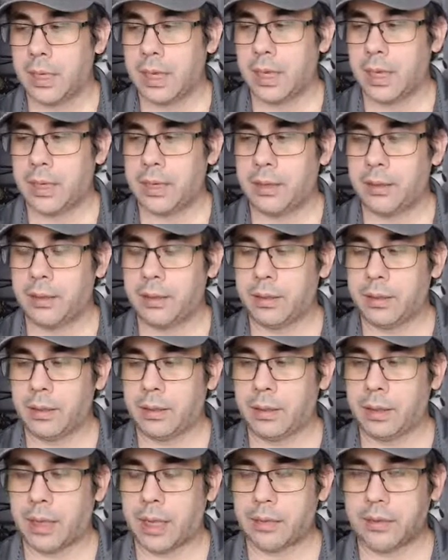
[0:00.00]
and
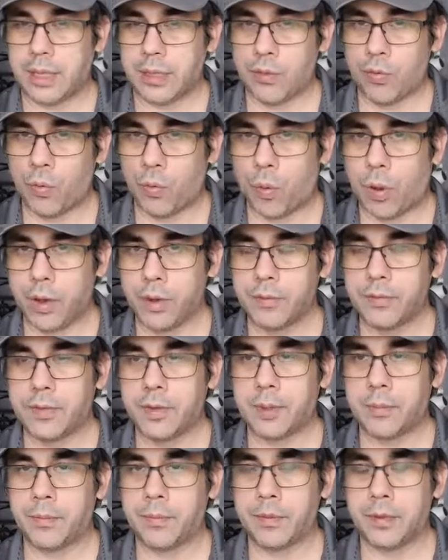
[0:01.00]
I'll take one of
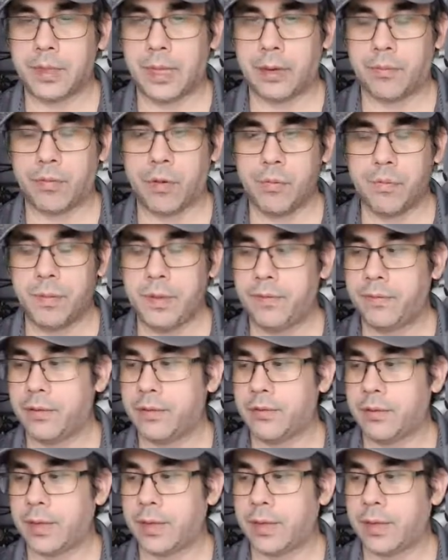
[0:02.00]
them that it won't be for